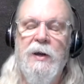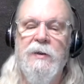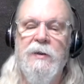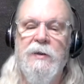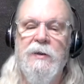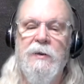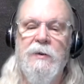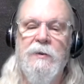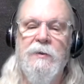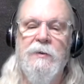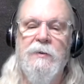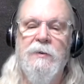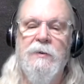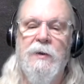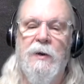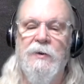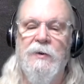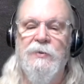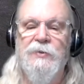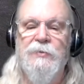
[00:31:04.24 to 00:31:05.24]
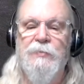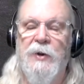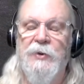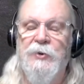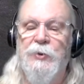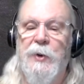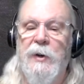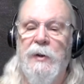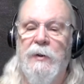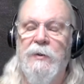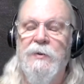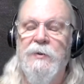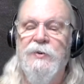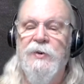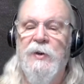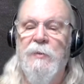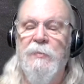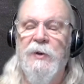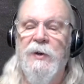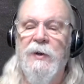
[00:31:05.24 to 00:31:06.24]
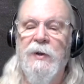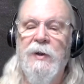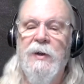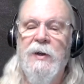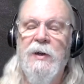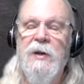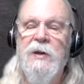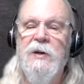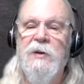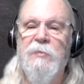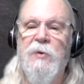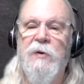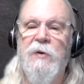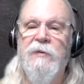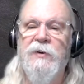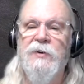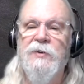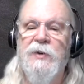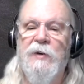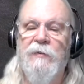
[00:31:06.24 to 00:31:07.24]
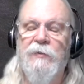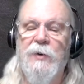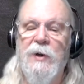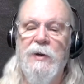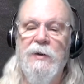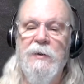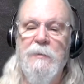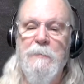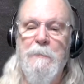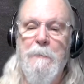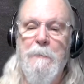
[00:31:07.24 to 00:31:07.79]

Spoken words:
or a trailer or something to move your stuff around?